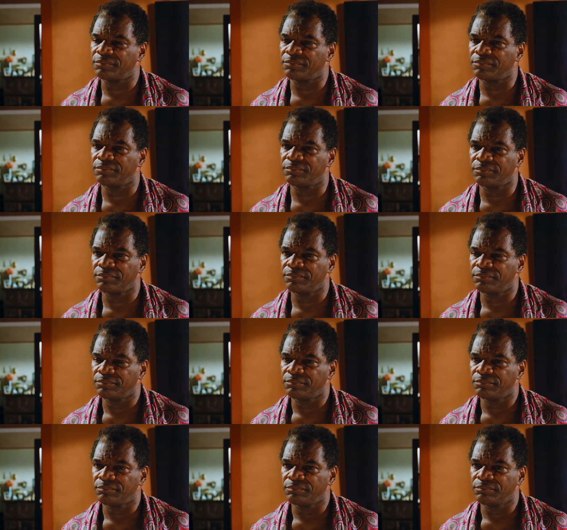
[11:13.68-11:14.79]

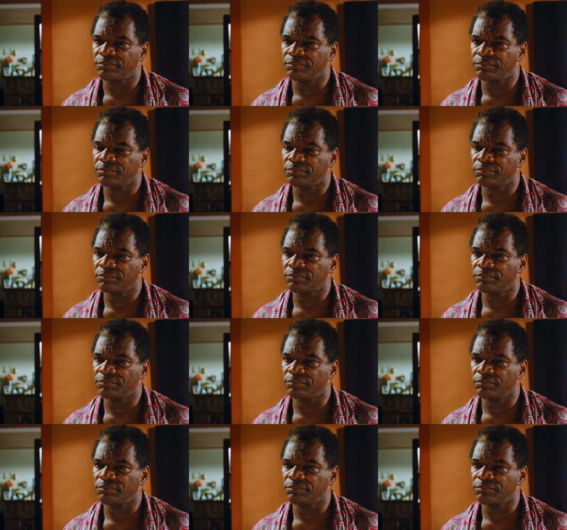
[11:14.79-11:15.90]

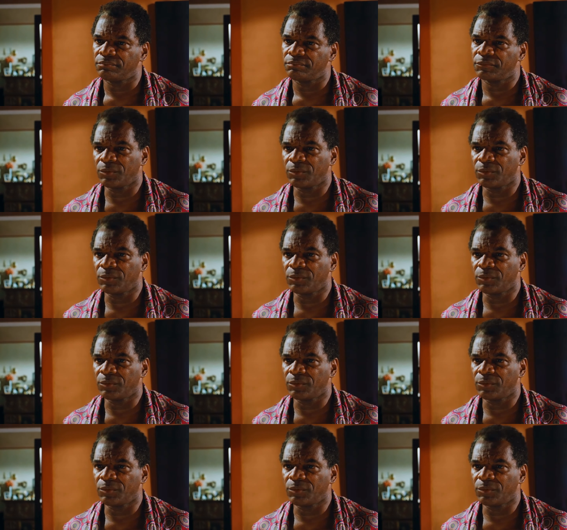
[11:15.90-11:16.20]
(no one is talking)